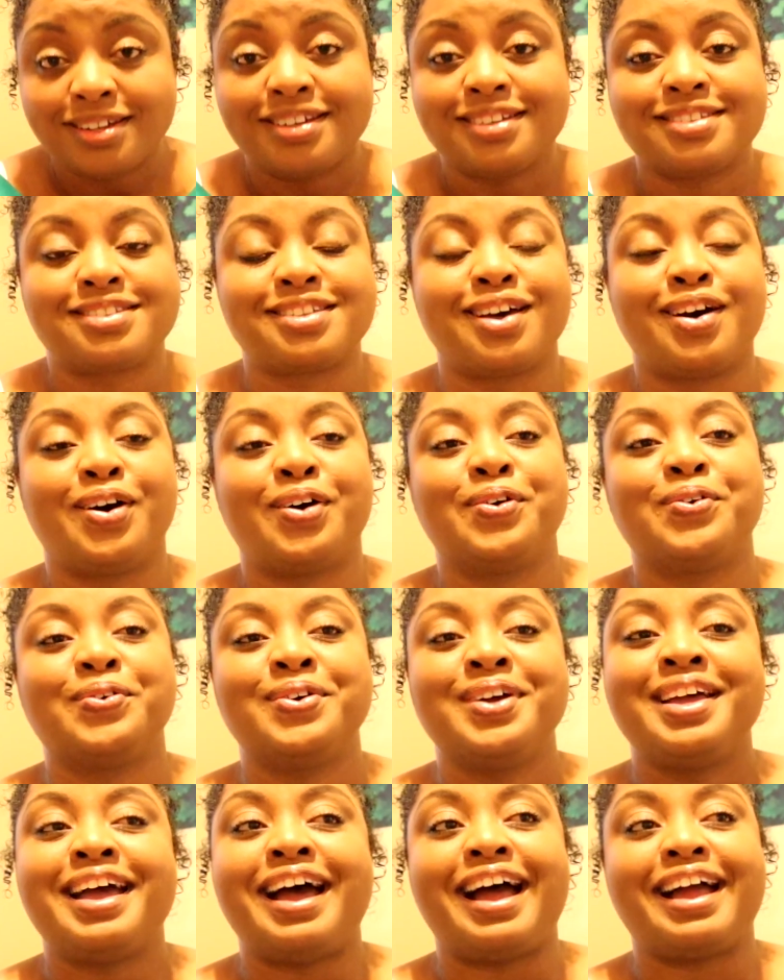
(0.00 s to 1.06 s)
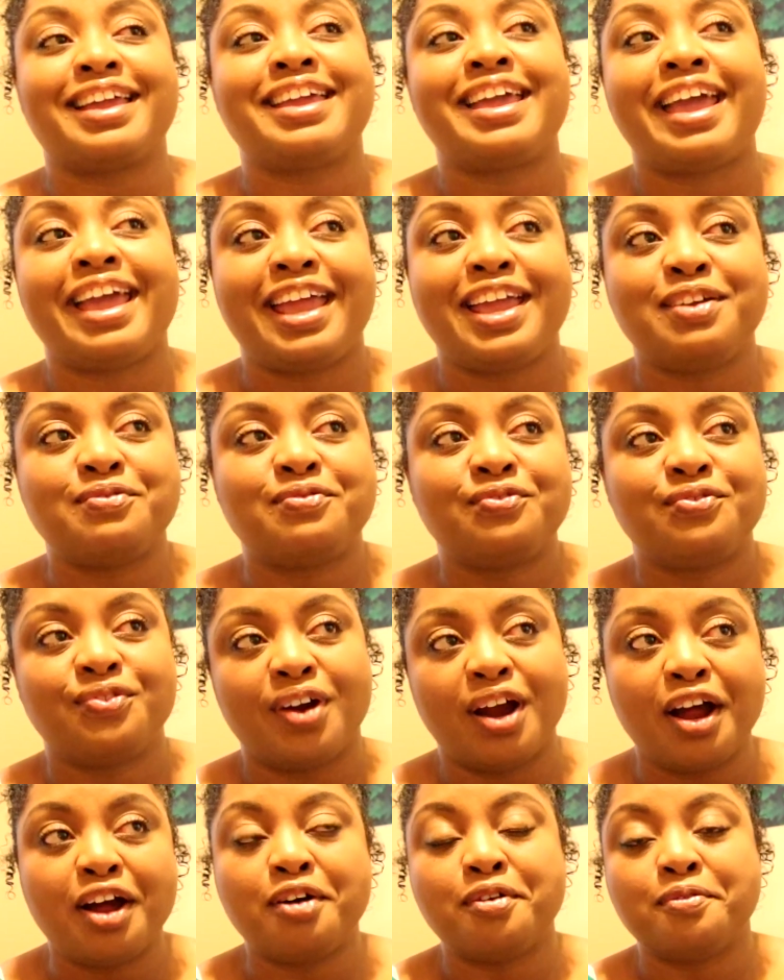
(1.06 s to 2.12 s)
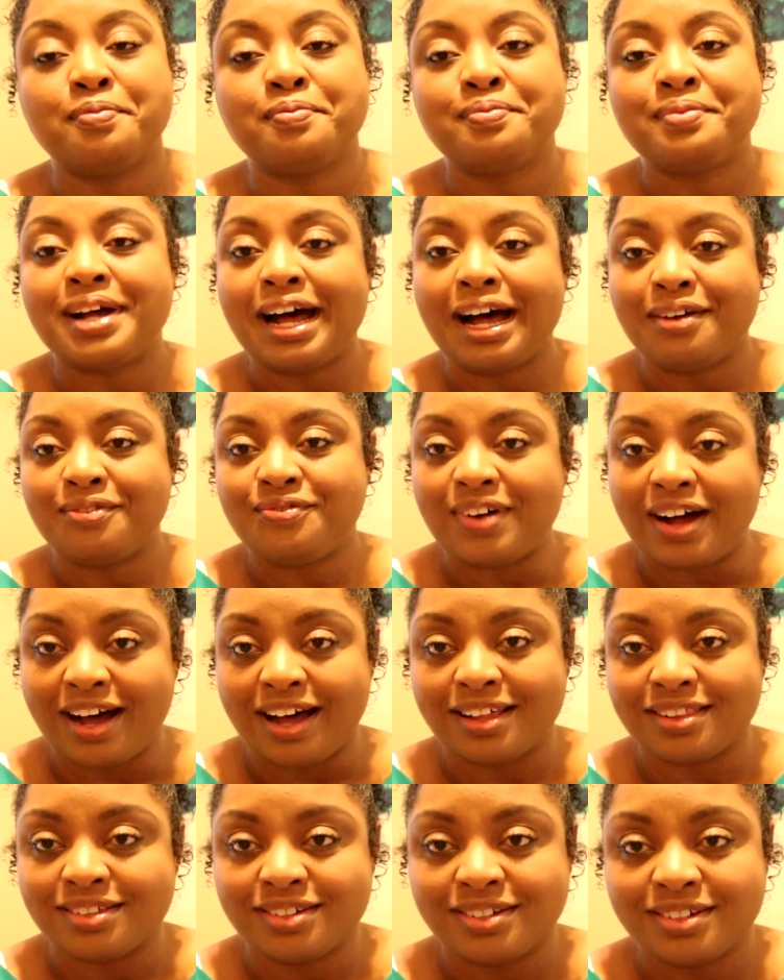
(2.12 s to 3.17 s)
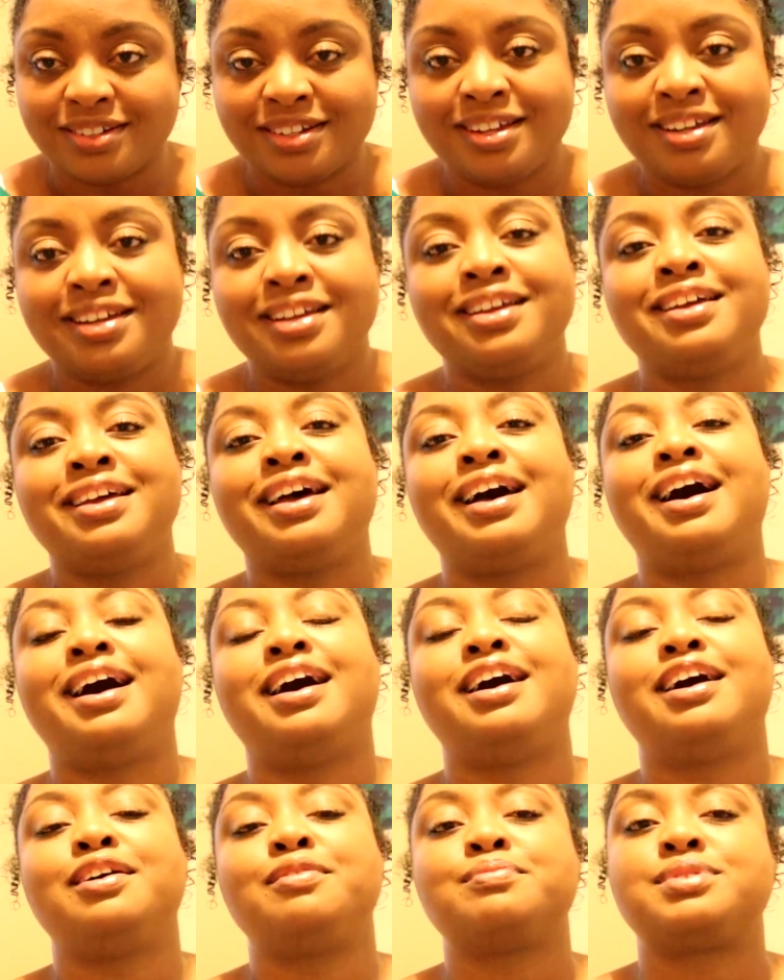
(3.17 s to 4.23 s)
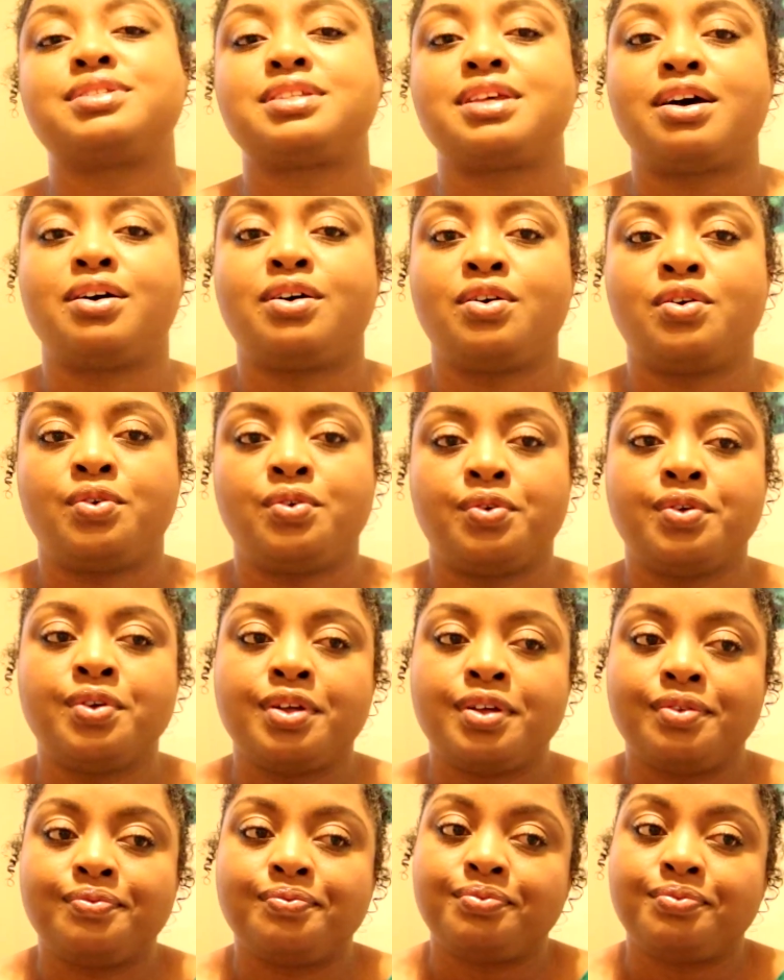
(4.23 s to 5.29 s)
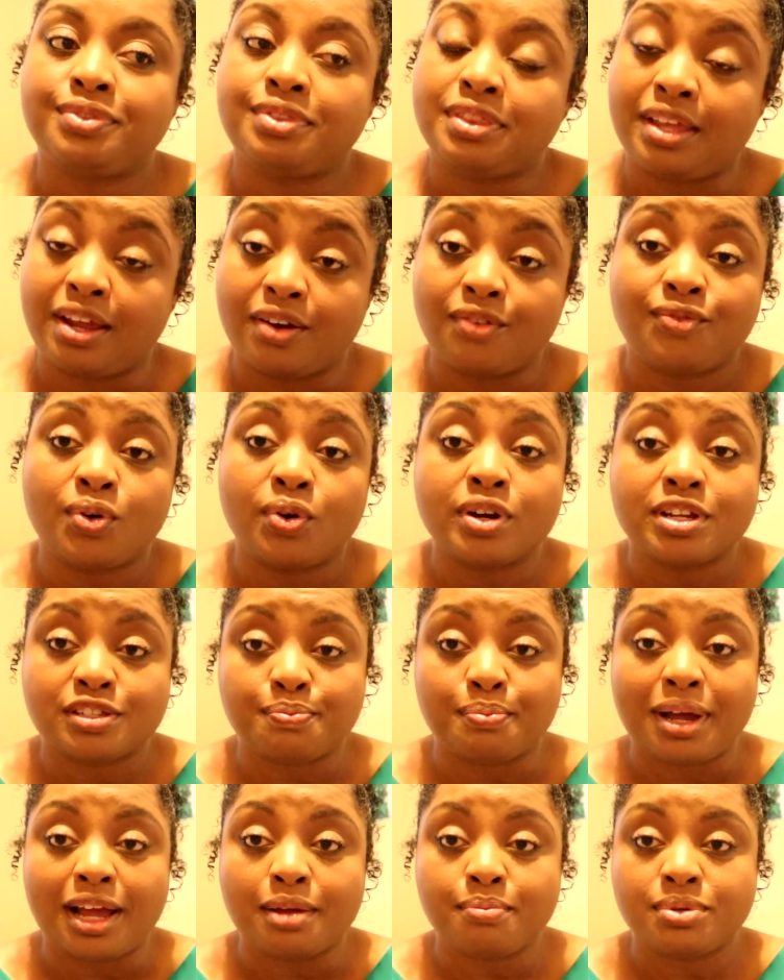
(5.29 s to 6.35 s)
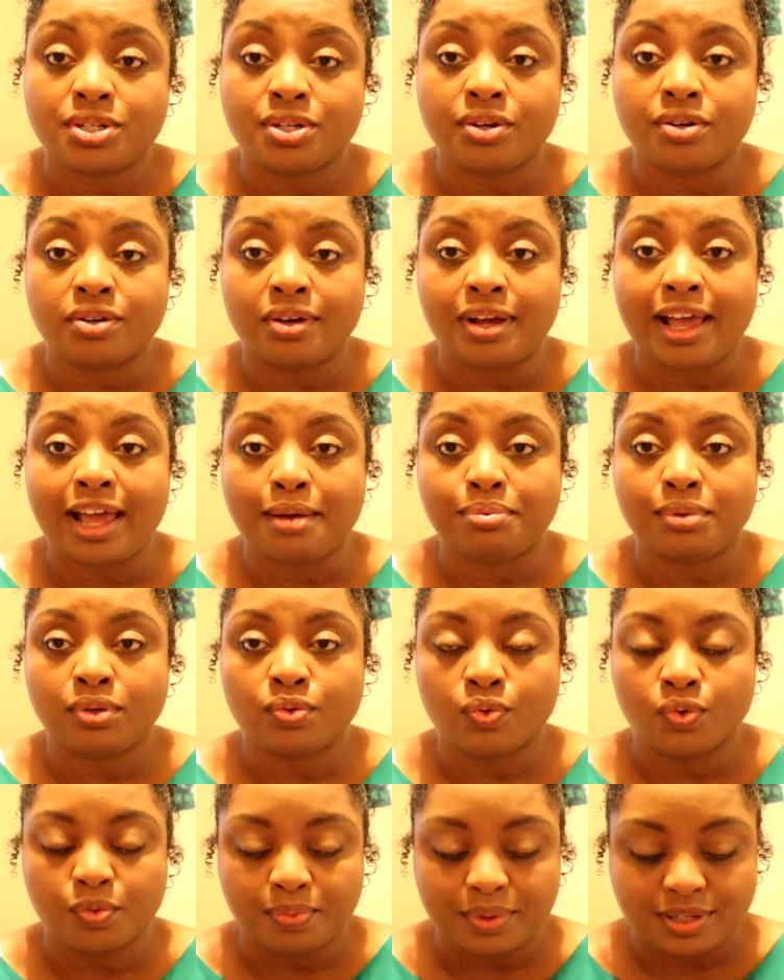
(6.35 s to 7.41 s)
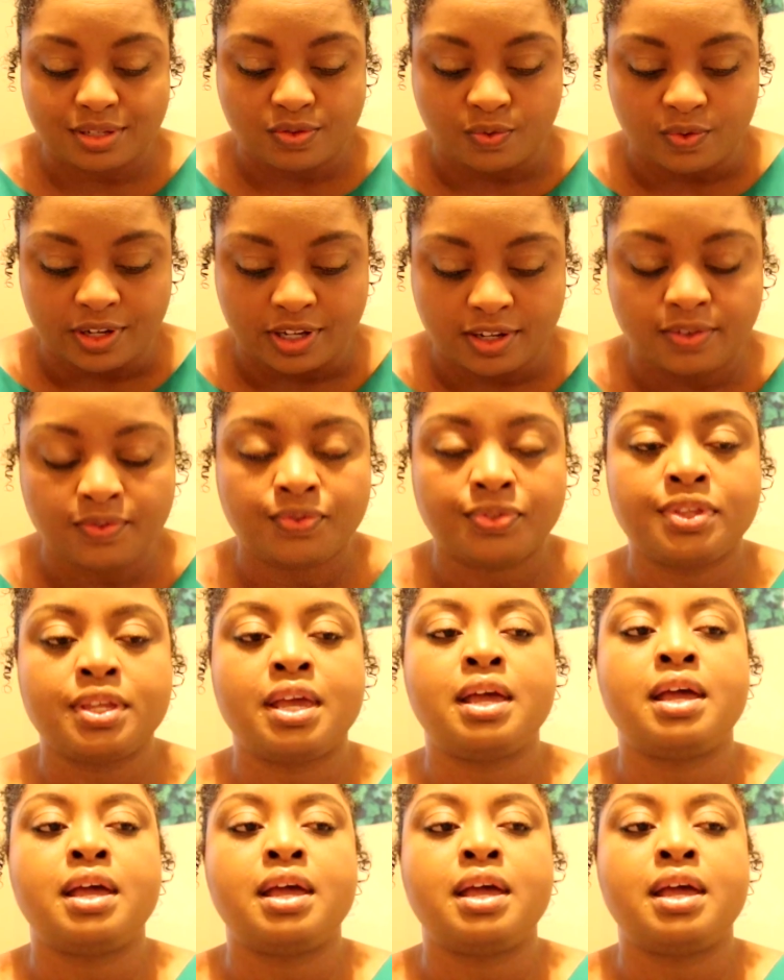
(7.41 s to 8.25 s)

So I came from a father, so therefore it's my paternal haplogroup as well.